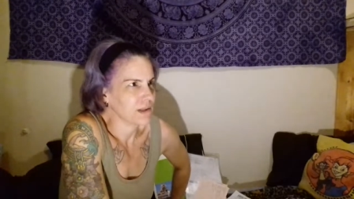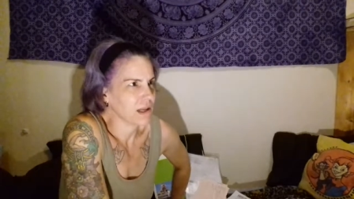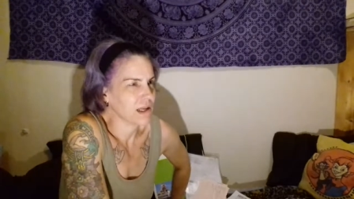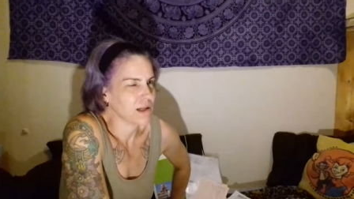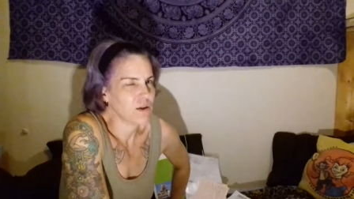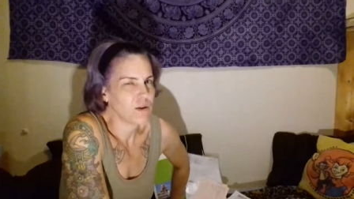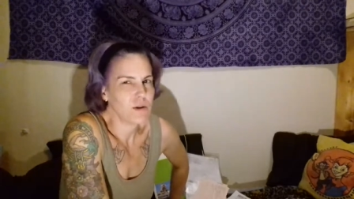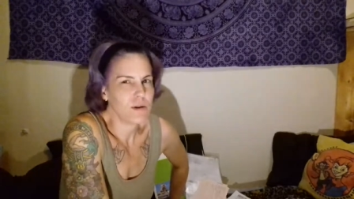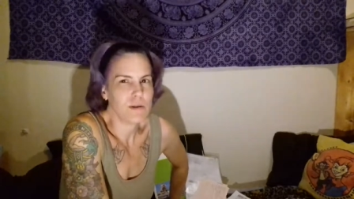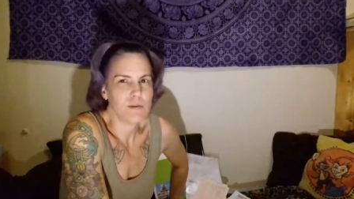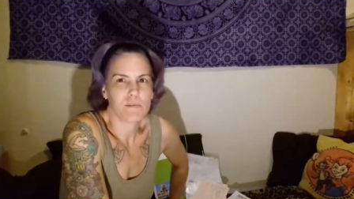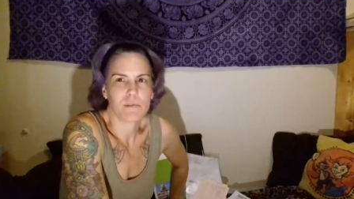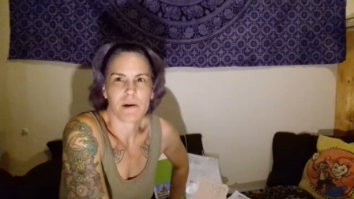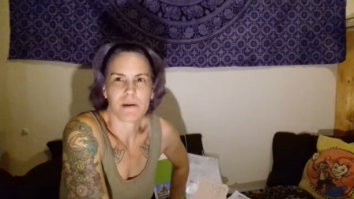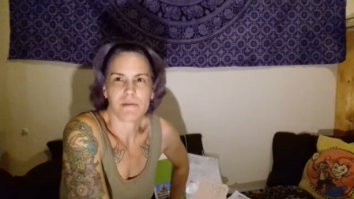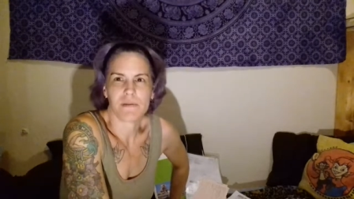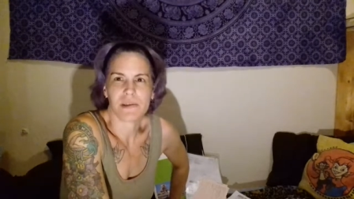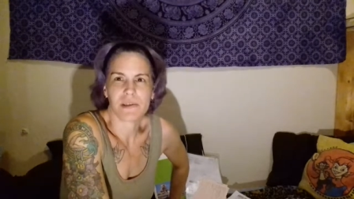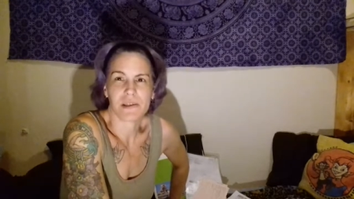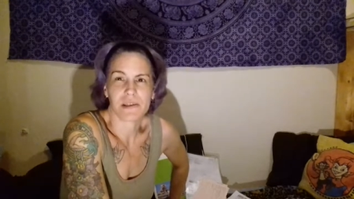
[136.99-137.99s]
And all of
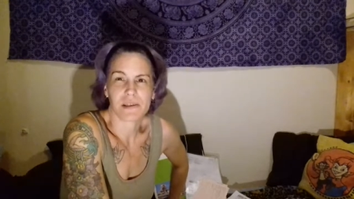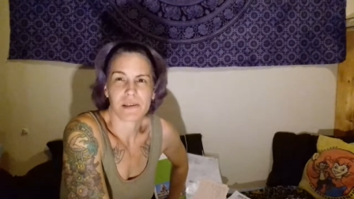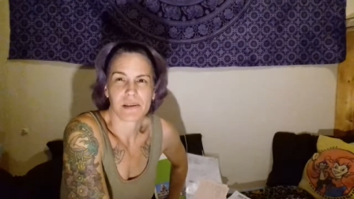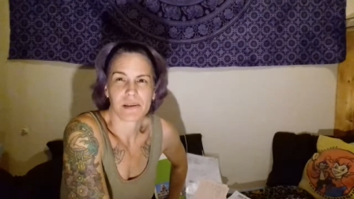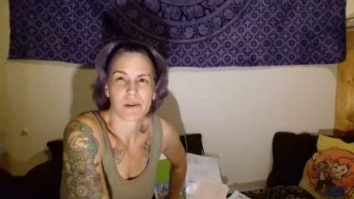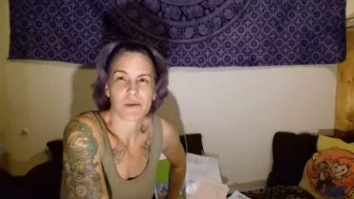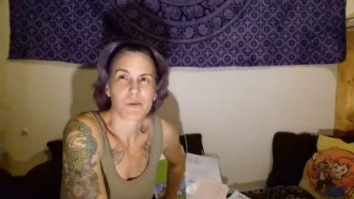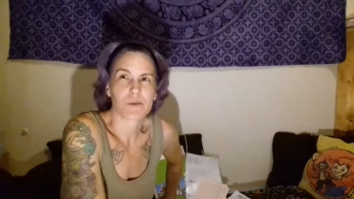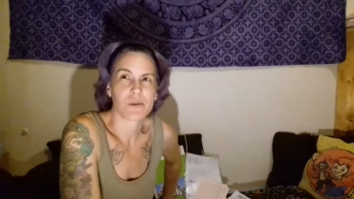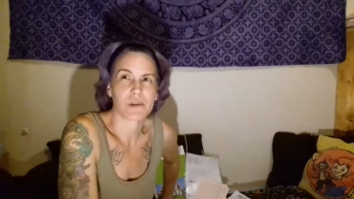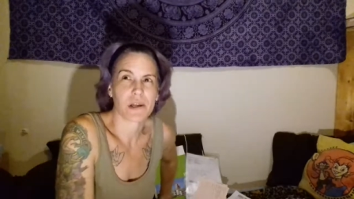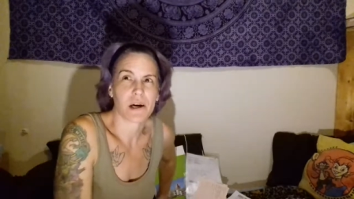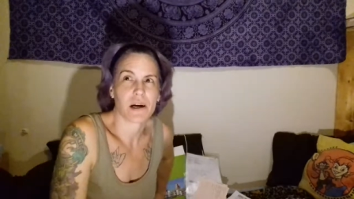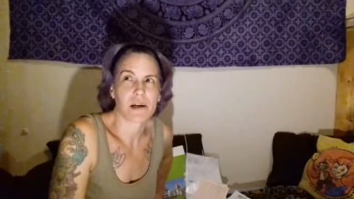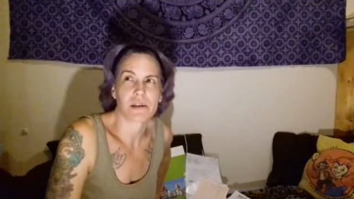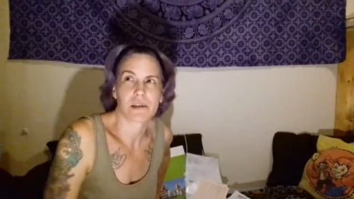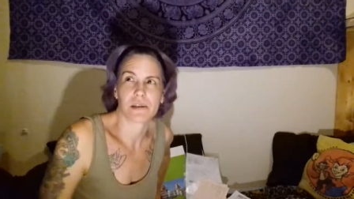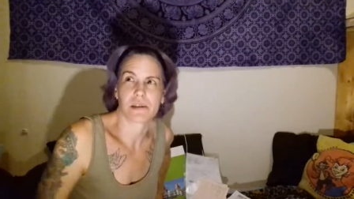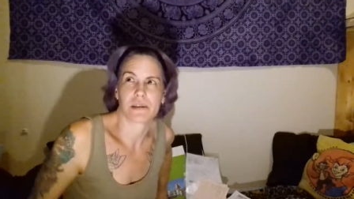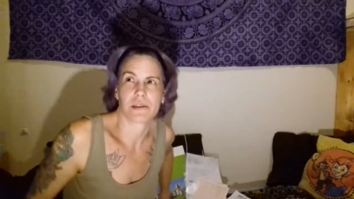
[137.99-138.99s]
my visits to local
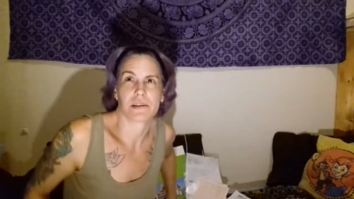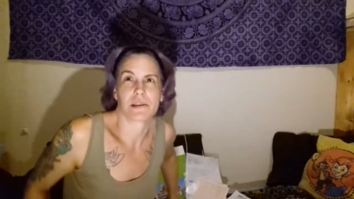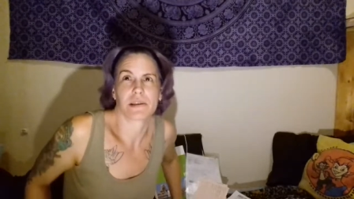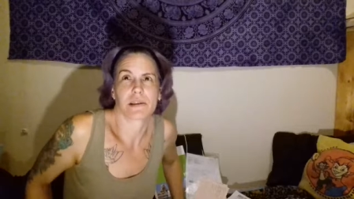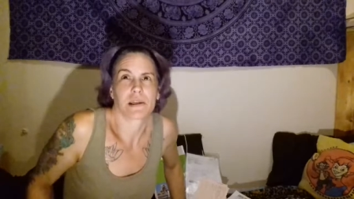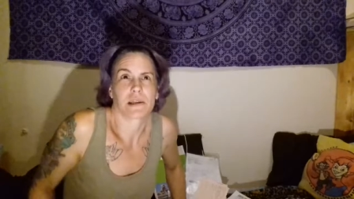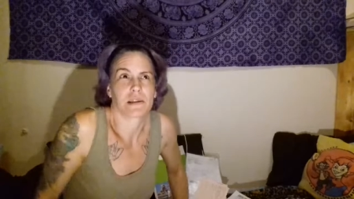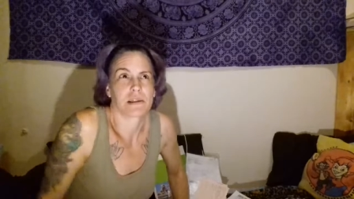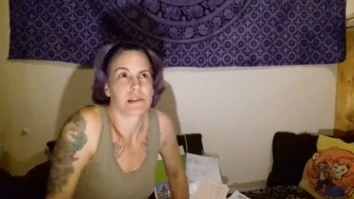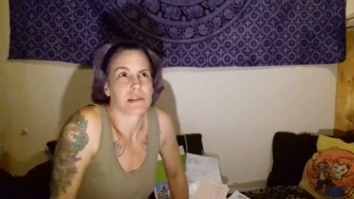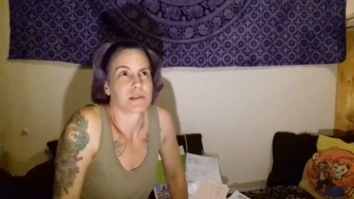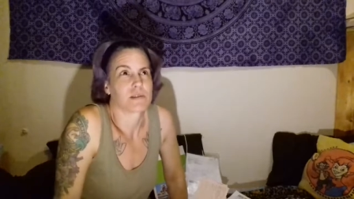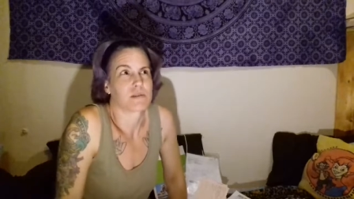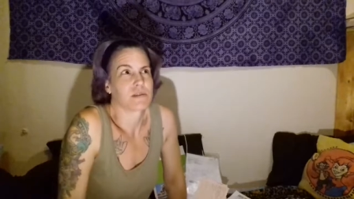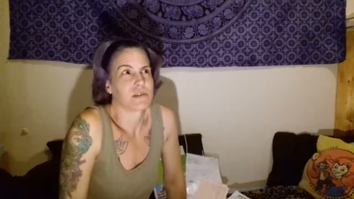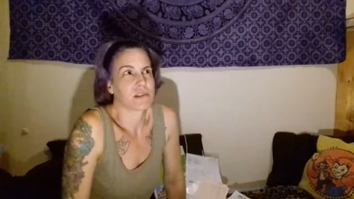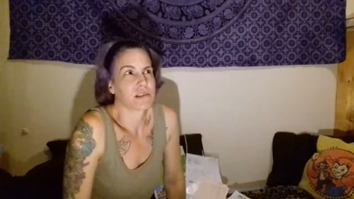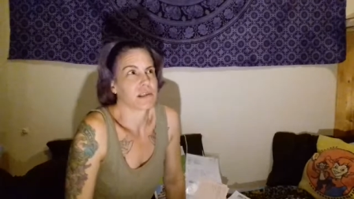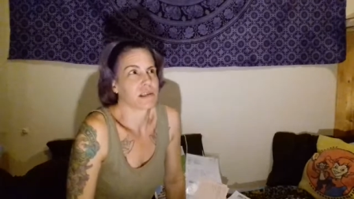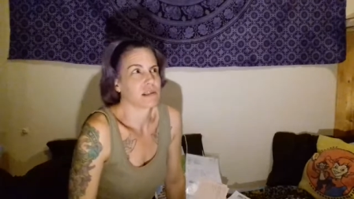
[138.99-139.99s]
doctors, it's like it just
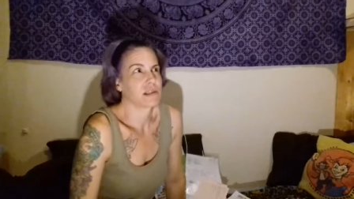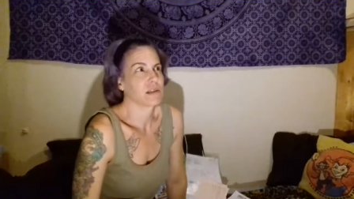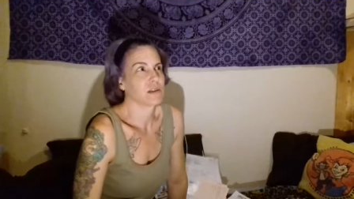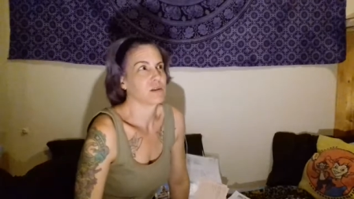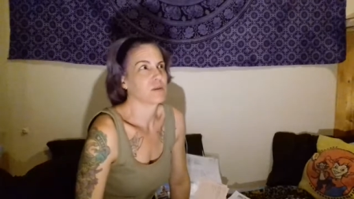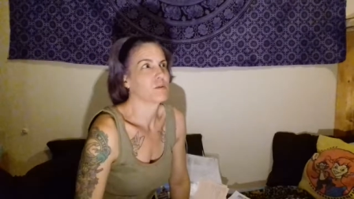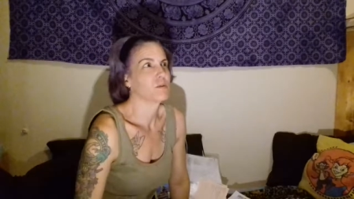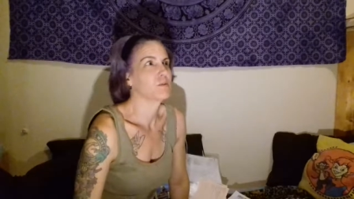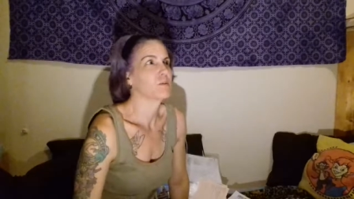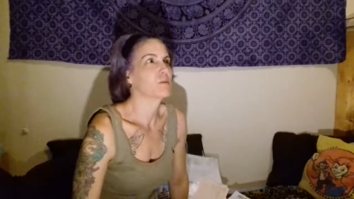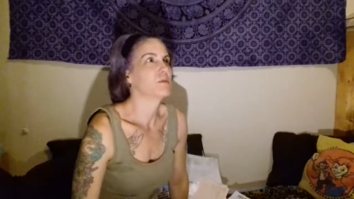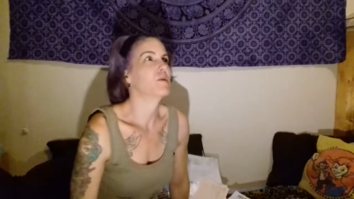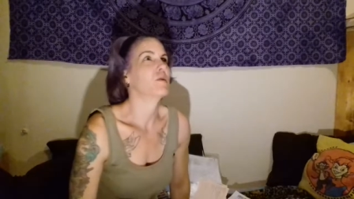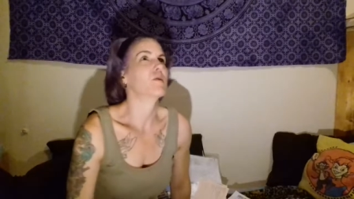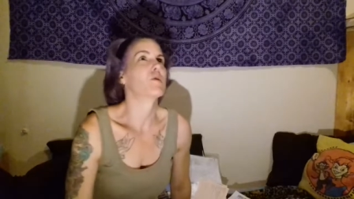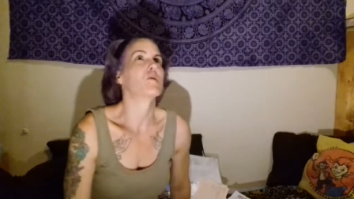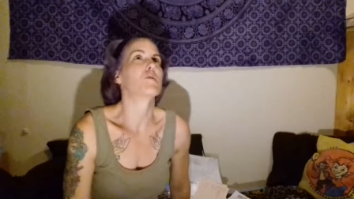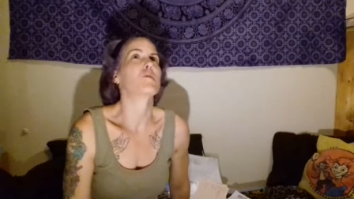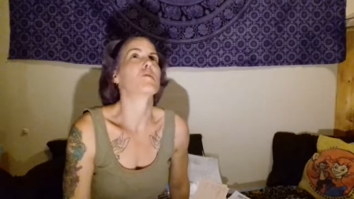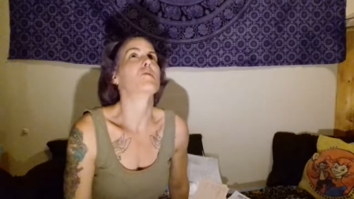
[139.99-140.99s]
feels like they don't
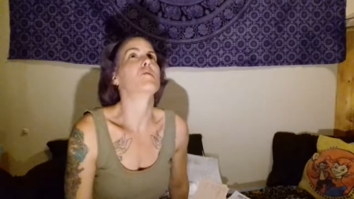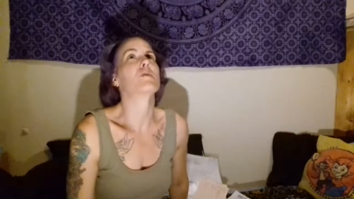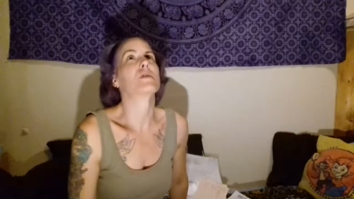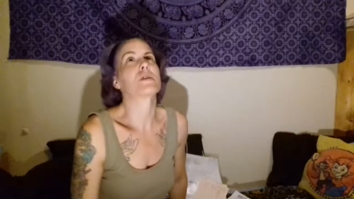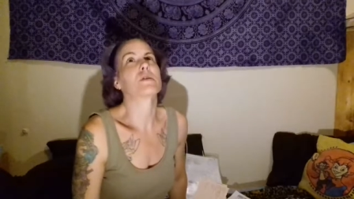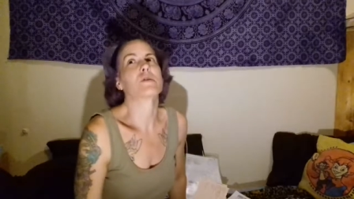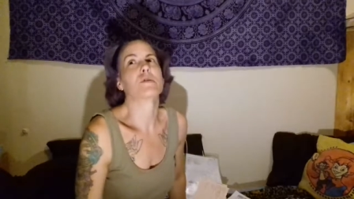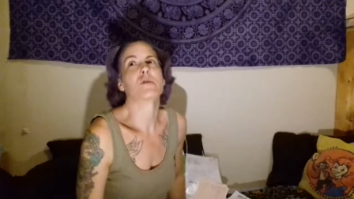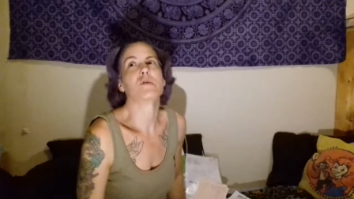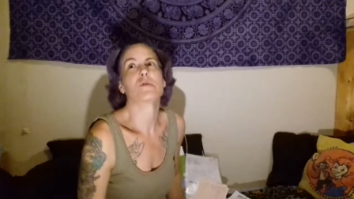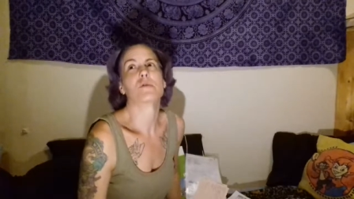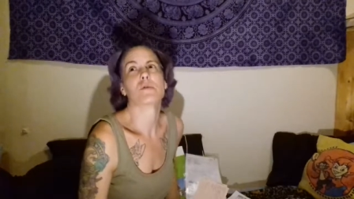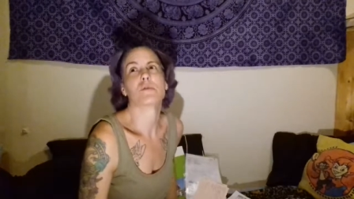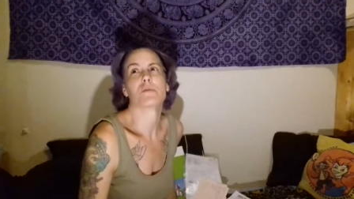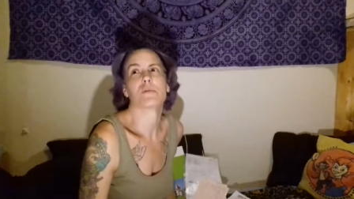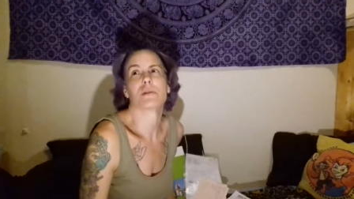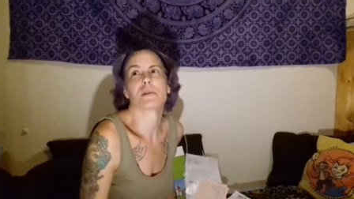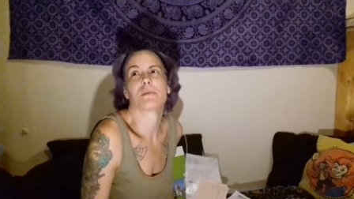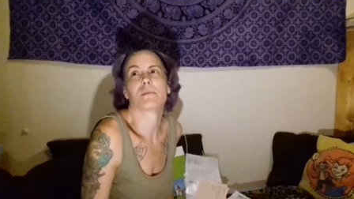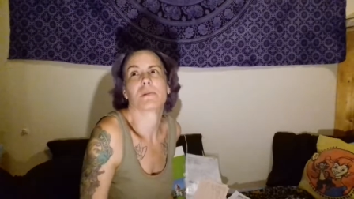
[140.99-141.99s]
know what they're doing
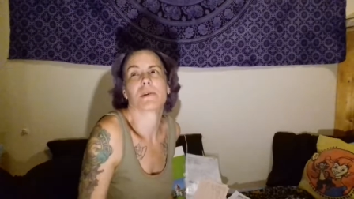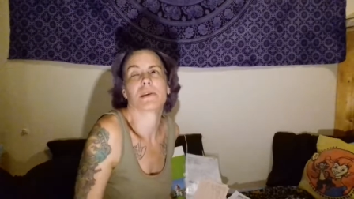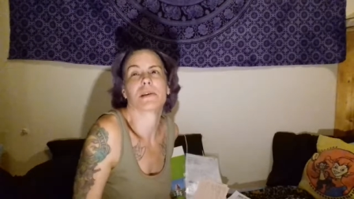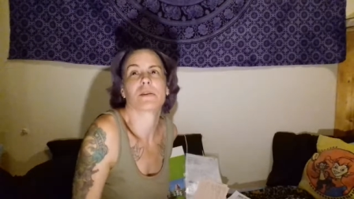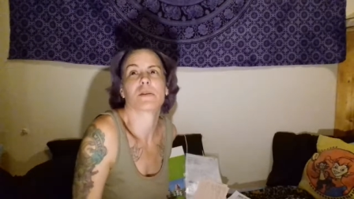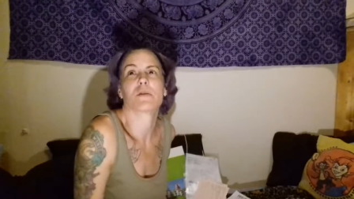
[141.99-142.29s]
with me.